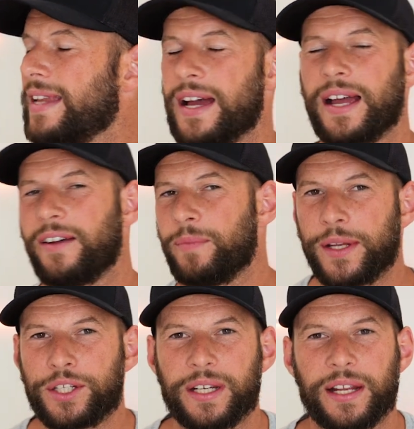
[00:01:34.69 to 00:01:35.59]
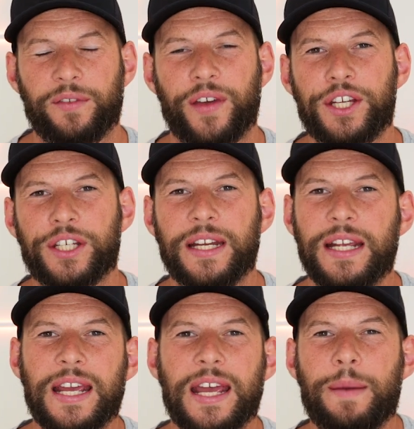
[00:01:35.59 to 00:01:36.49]
Now, I've mentioned innovation,
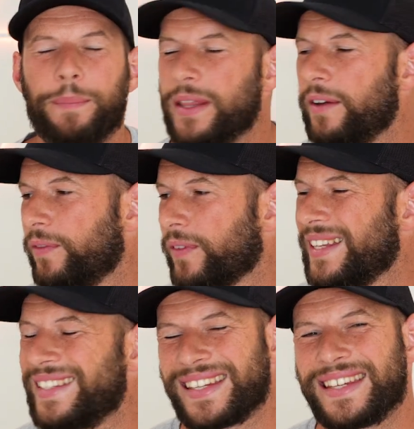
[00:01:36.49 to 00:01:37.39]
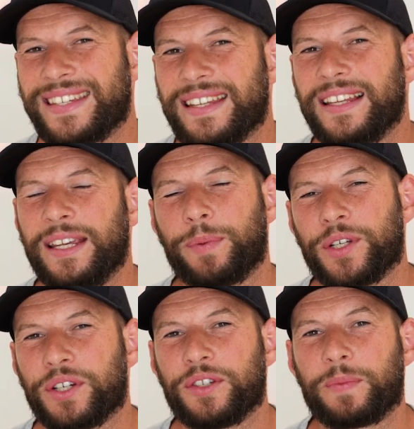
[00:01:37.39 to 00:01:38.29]
but they've consistently
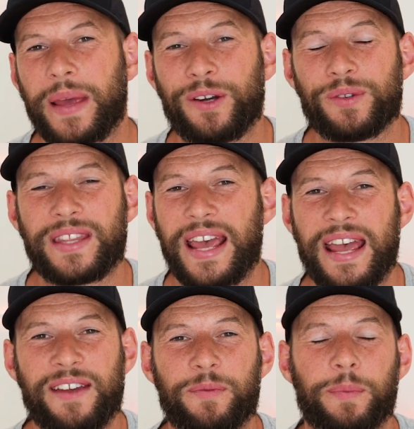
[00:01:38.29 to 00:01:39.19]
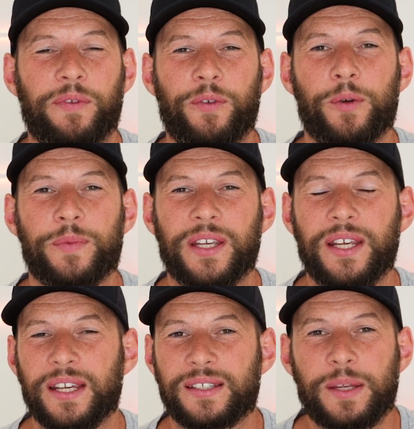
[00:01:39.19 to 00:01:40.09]
produced panels that have performed
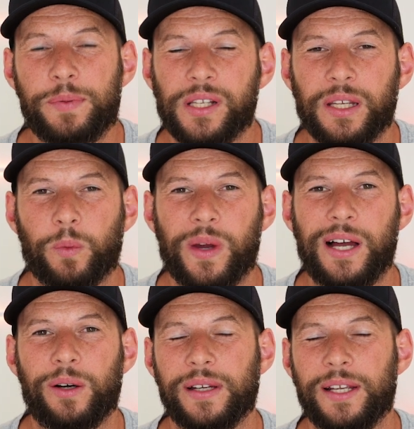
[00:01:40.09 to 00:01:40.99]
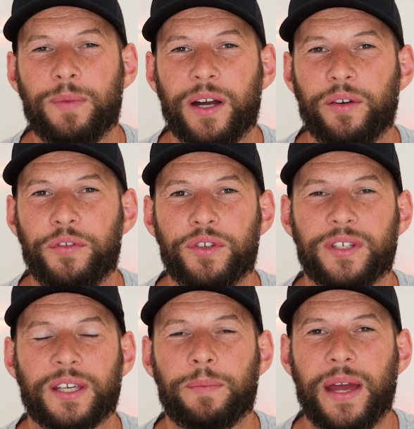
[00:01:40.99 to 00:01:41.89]
exceptionally well in my reviews
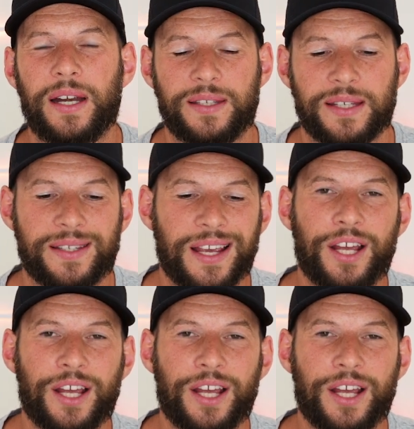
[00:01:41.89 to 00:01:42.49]
and comparisons.